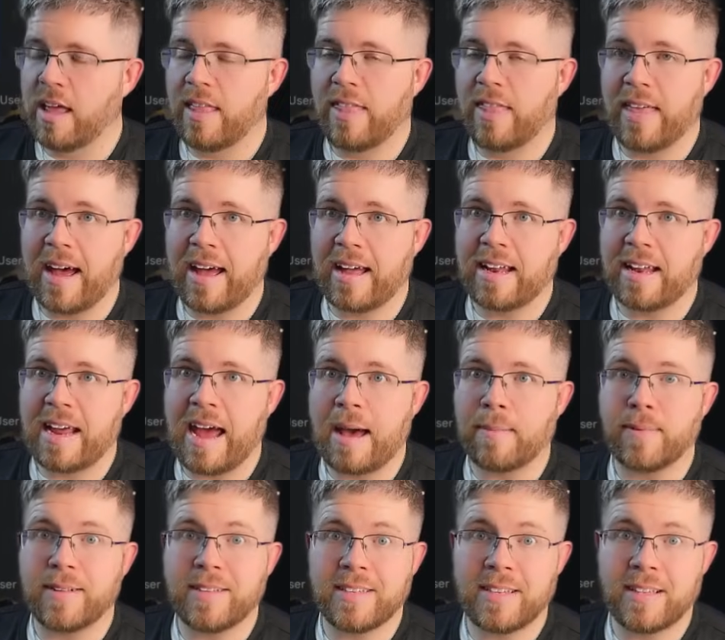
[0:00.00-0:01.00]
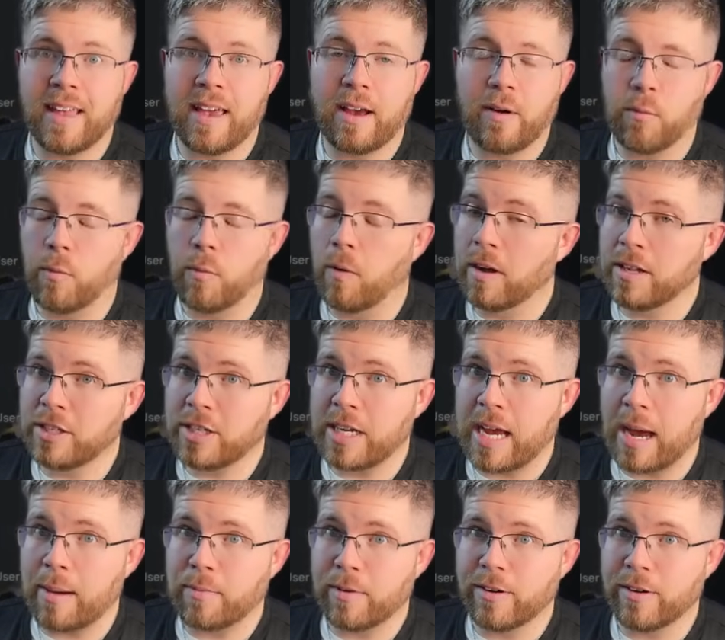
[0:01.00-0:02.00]
That happens in like one
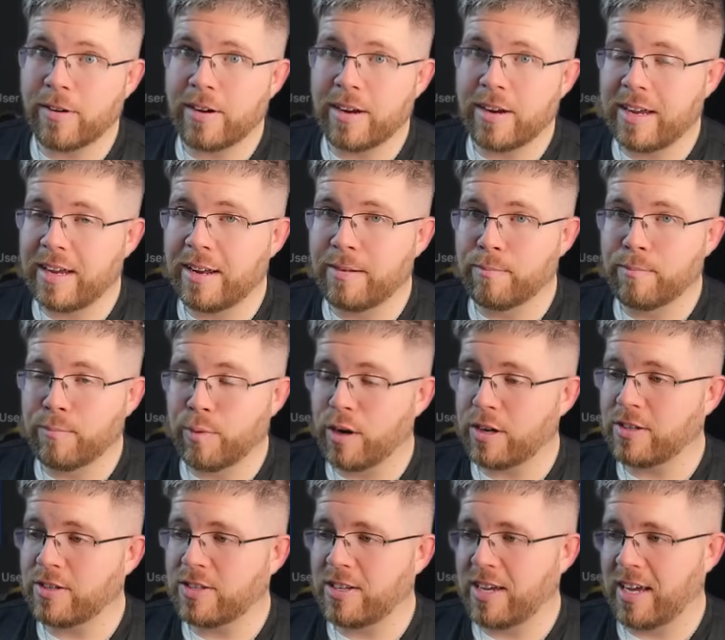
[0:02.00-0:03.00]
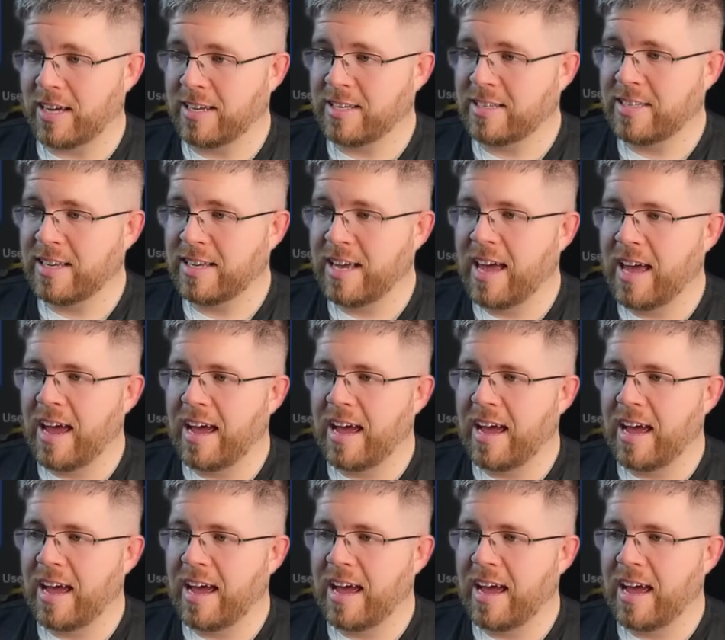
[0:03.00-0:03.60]
chapter in book six.